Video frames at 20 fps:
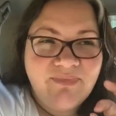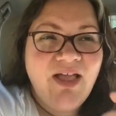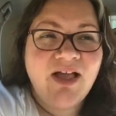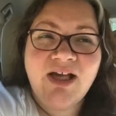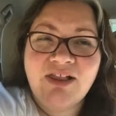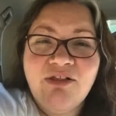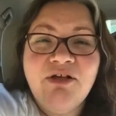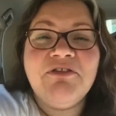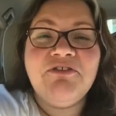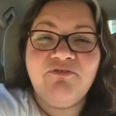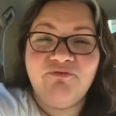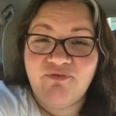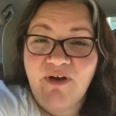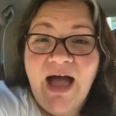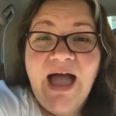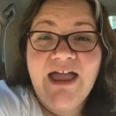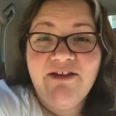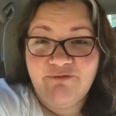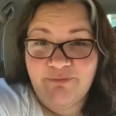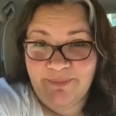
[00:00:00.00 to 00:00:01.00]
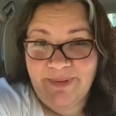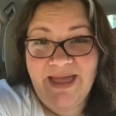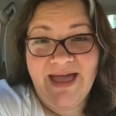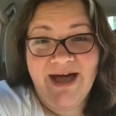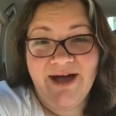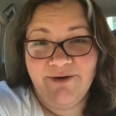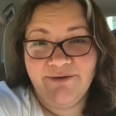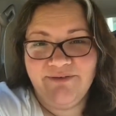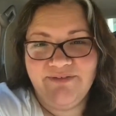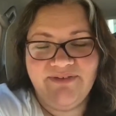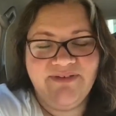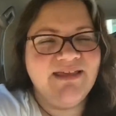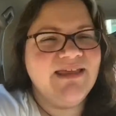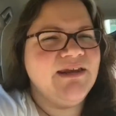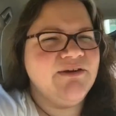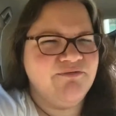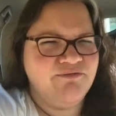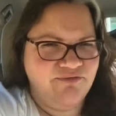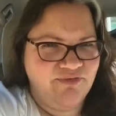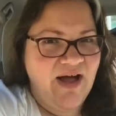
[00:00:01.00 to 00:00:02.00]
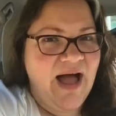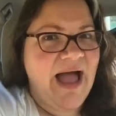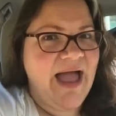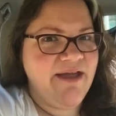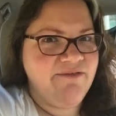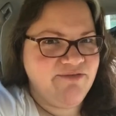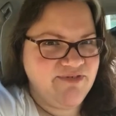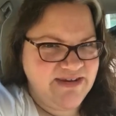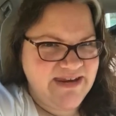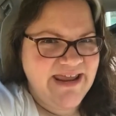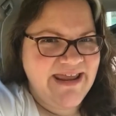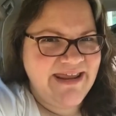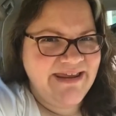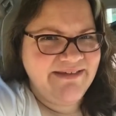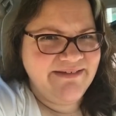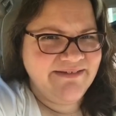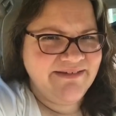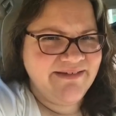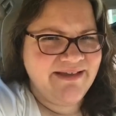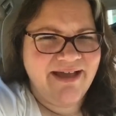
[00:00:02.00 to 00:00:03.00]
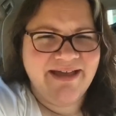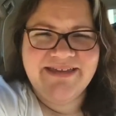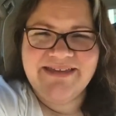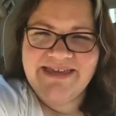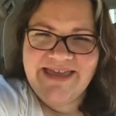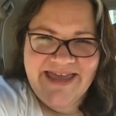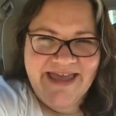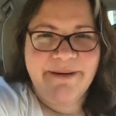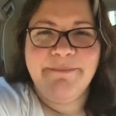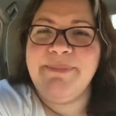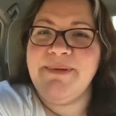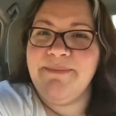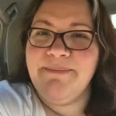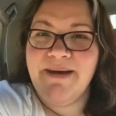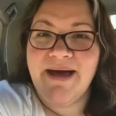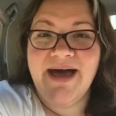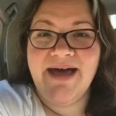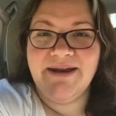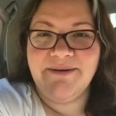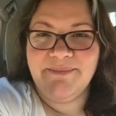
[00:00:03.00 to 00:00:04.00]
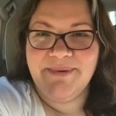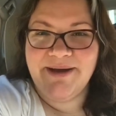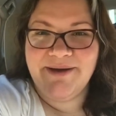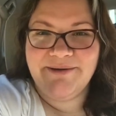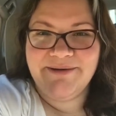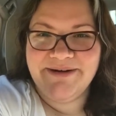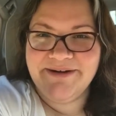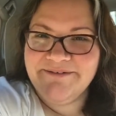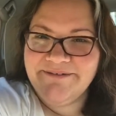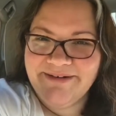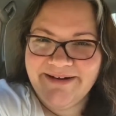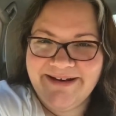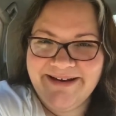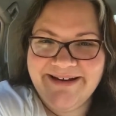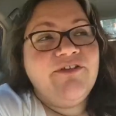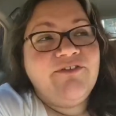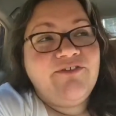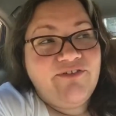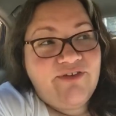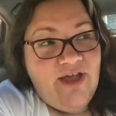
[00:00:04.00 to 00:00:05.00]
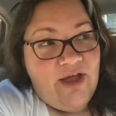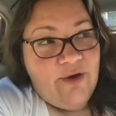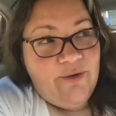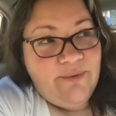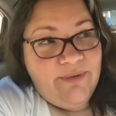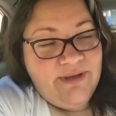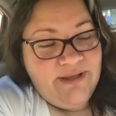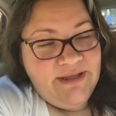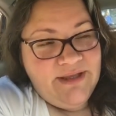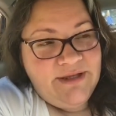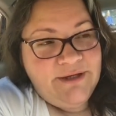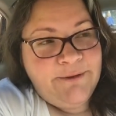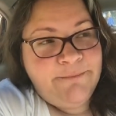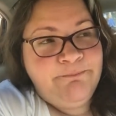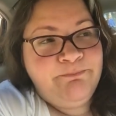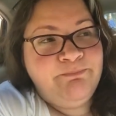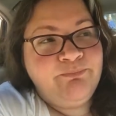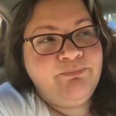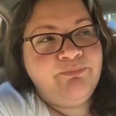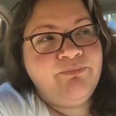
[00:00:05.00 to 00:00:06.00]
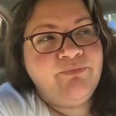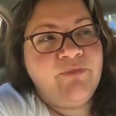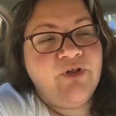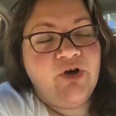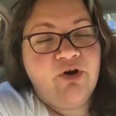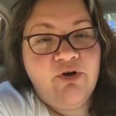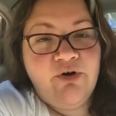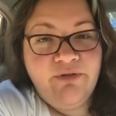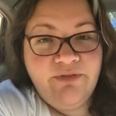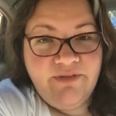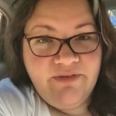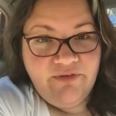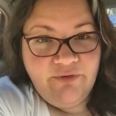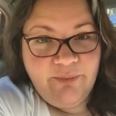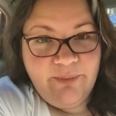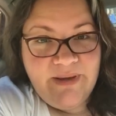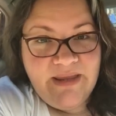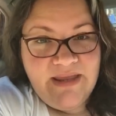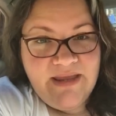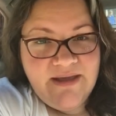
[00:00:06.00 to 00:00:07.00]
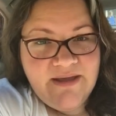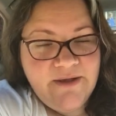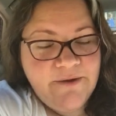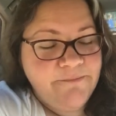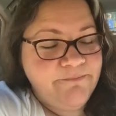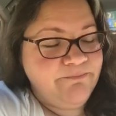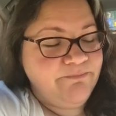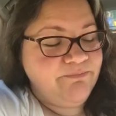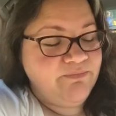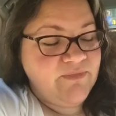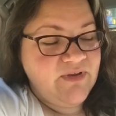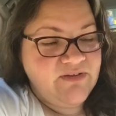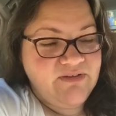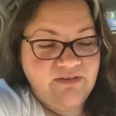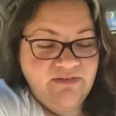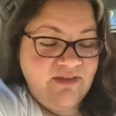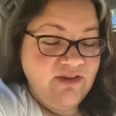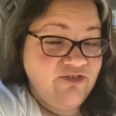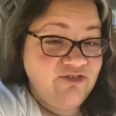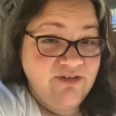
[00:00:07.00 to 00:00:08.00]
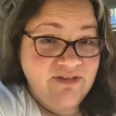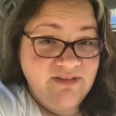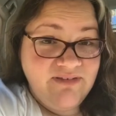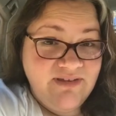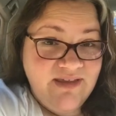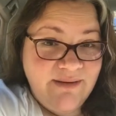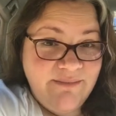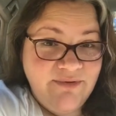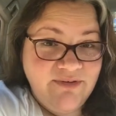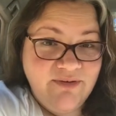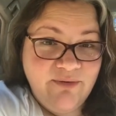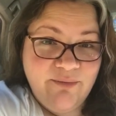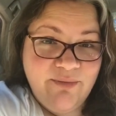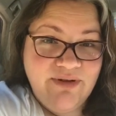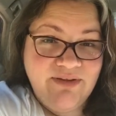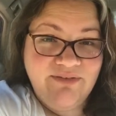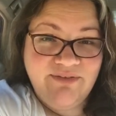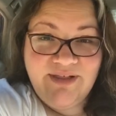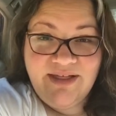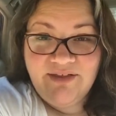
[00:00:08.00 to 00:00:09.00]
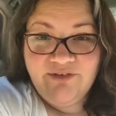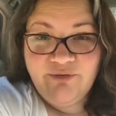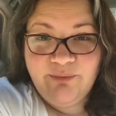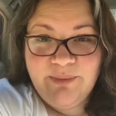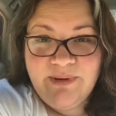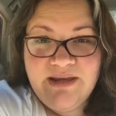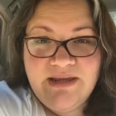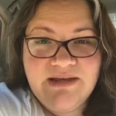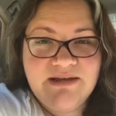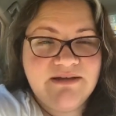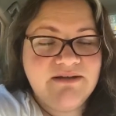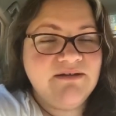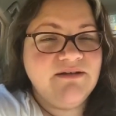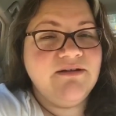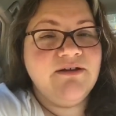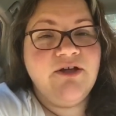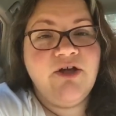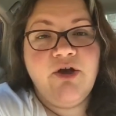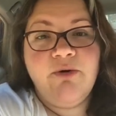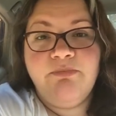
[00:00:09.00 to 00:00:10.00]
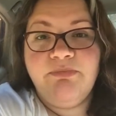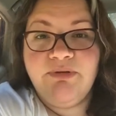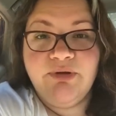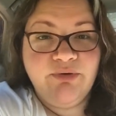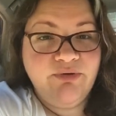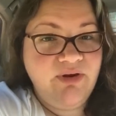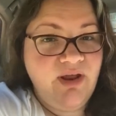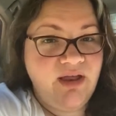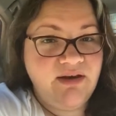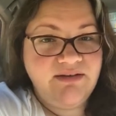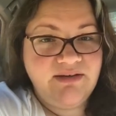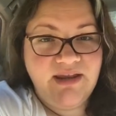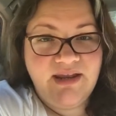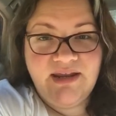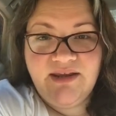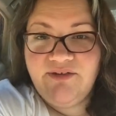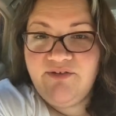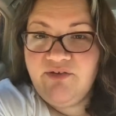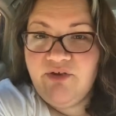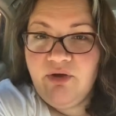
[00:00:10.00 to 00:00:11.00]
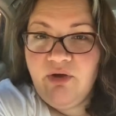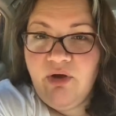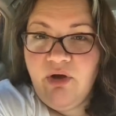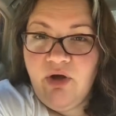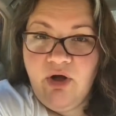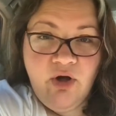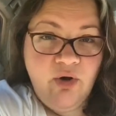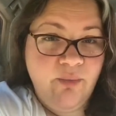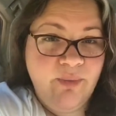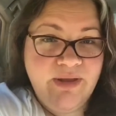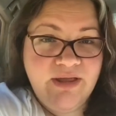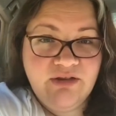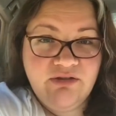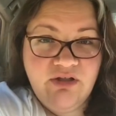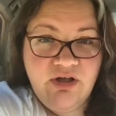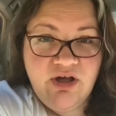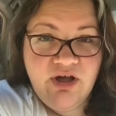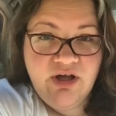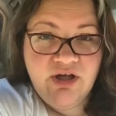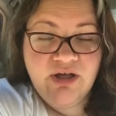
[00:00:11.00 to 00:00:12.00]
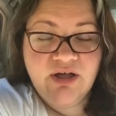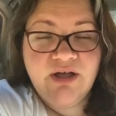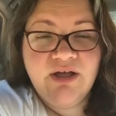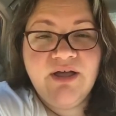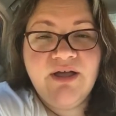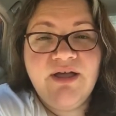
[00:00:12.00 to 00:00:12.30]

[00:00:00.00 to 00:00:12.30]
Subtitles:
I lost 5 pounds in 5 days. I can't be mad about it, right? So, the goal this week is essentially the same as it was last week. Blue Dot days all week long.